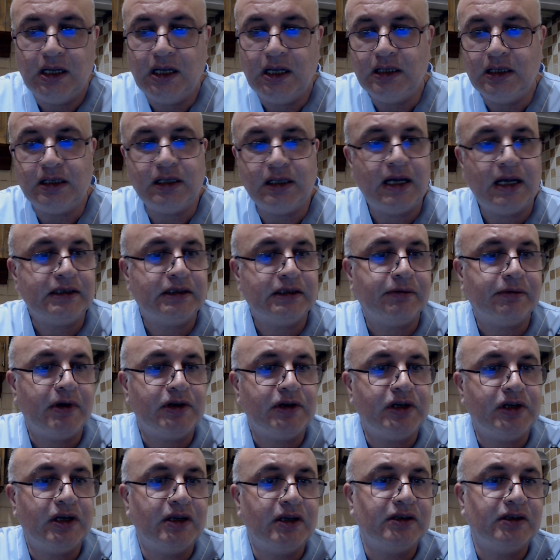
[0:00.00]
And the last
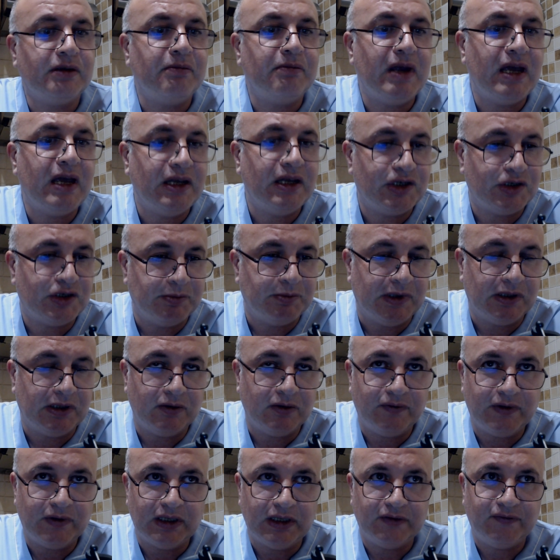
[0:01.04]
question is a management
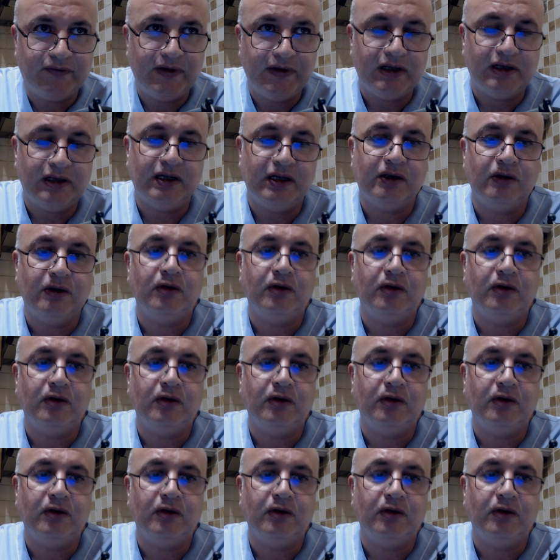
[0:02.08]
of heart failure.